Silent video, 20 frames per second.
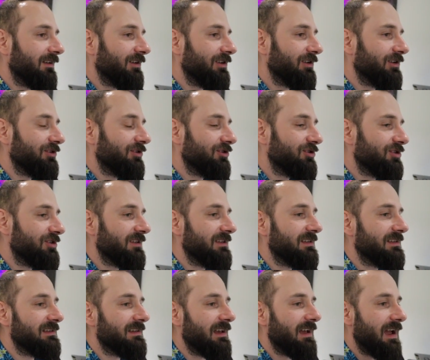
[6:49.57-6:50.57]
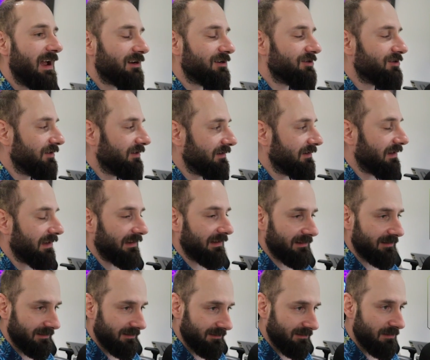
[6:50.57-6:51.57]
She's actually
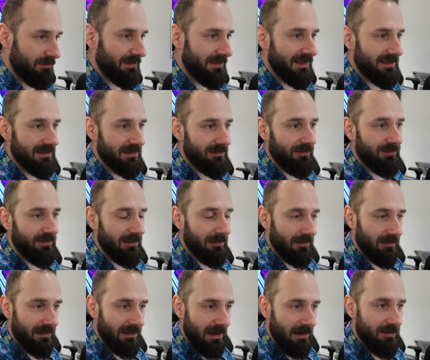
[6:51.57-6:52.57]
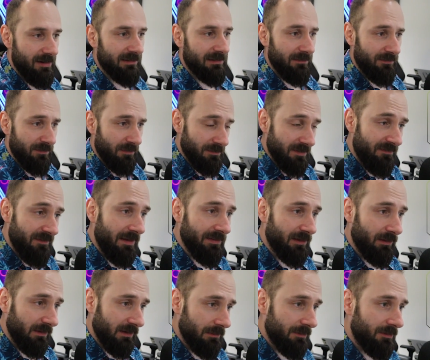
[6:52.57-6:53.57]
like reminiscent of the character from the
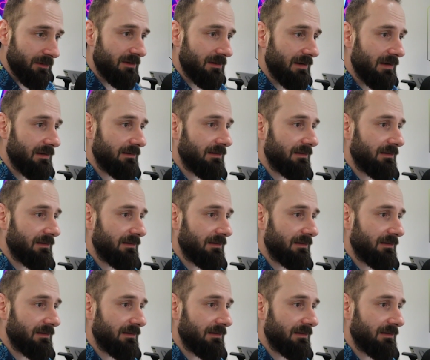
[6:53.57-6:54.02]
Phantom Liberty